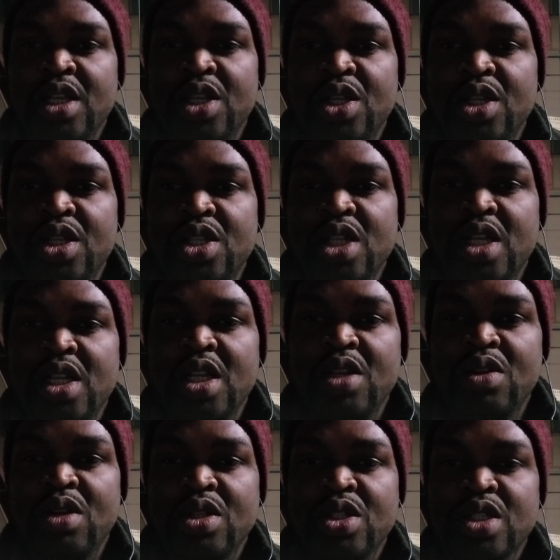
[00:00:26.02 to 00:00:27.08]
Initially
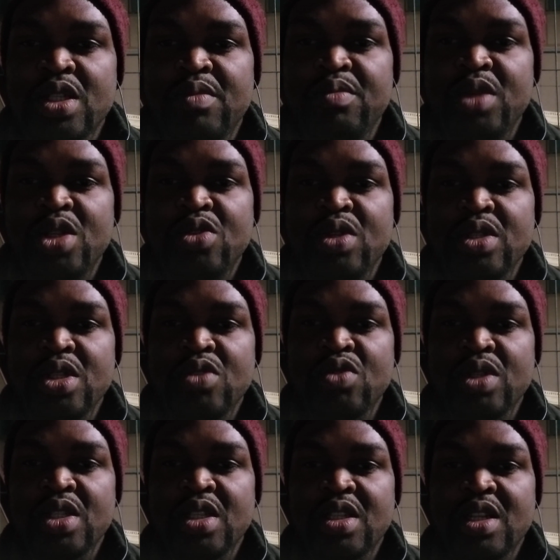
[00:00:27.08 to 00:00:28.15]
launched in May
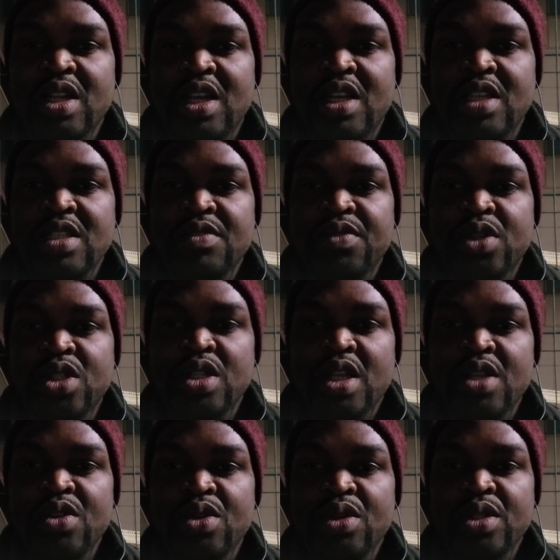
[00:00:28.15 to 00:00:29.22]
2023 as a
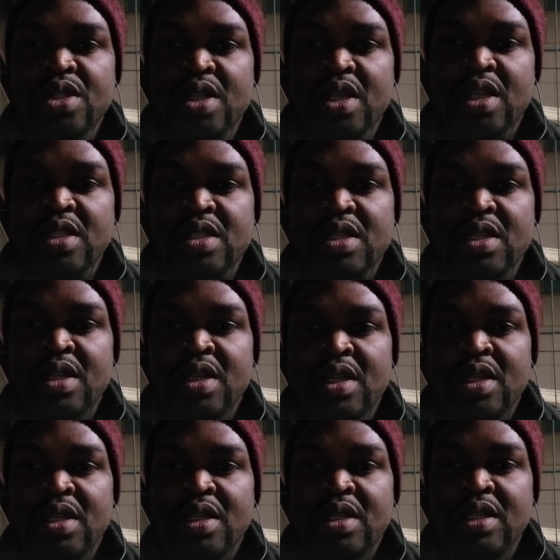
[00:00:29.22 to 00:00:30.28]
49 euro ticket.
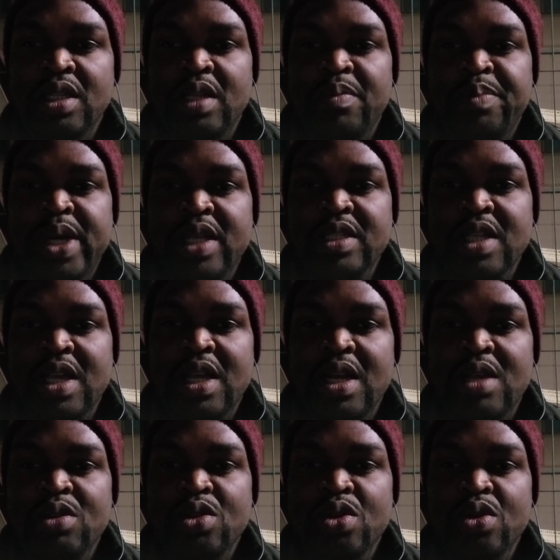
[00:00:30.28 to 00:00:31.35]
The pass
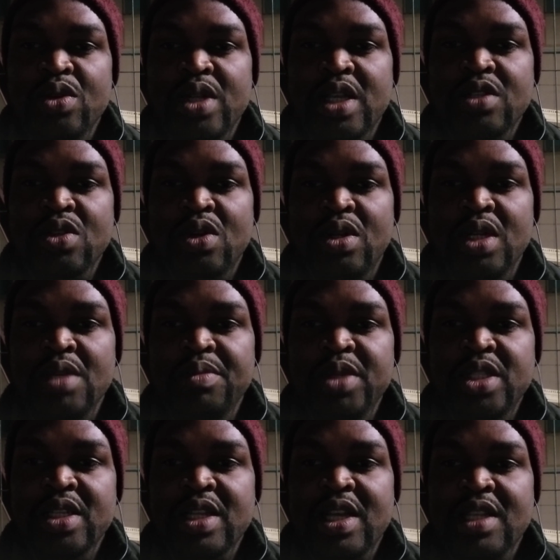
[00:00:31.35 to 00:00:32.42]
allows holders
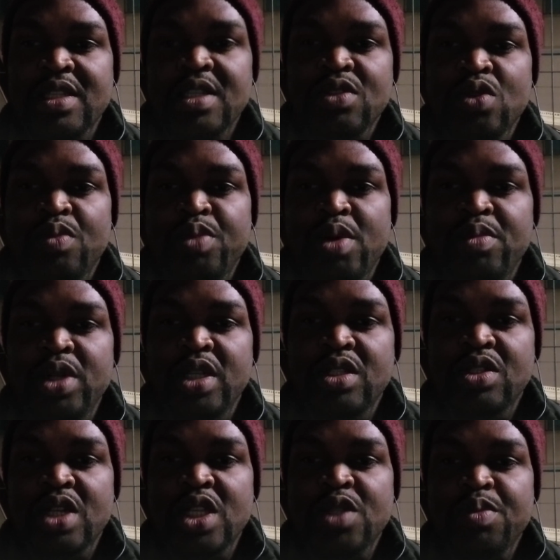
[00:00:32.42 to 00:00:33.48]
unlimited access to public
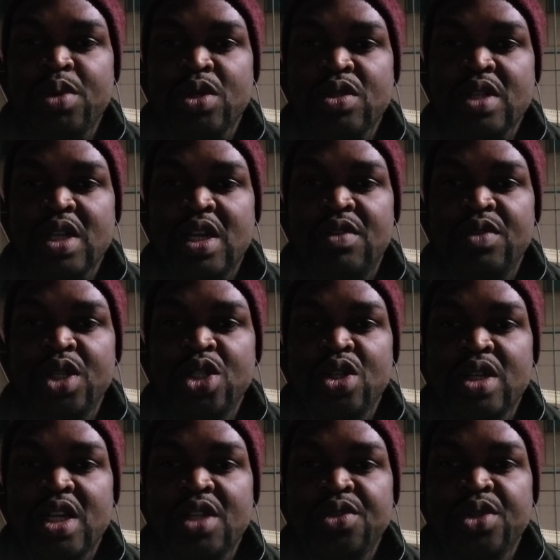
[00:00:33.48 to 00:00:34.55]
transports and
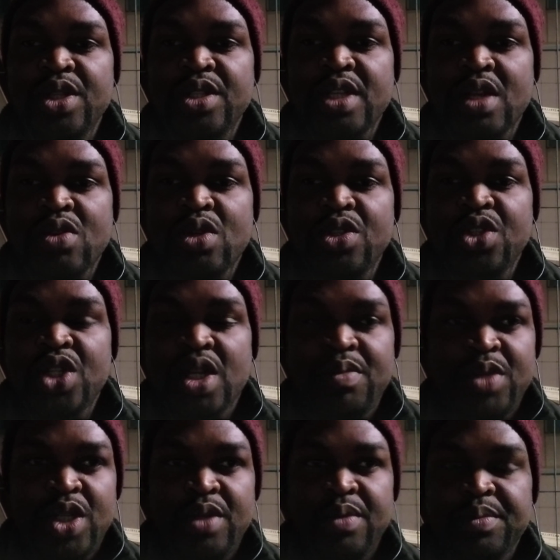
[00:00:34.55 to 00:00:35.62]
regional trains across
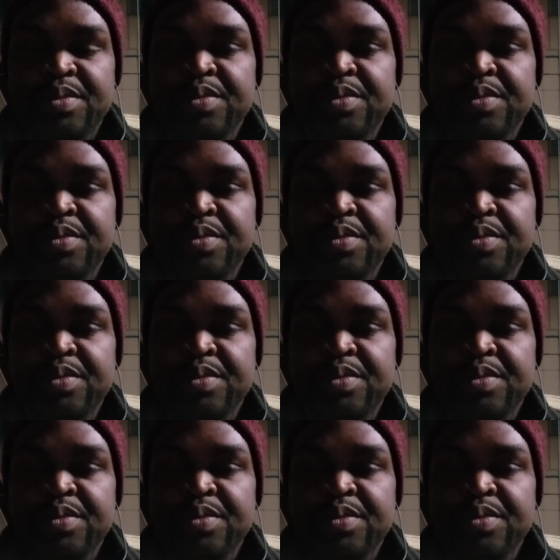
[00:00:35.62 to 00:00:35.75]
Germany.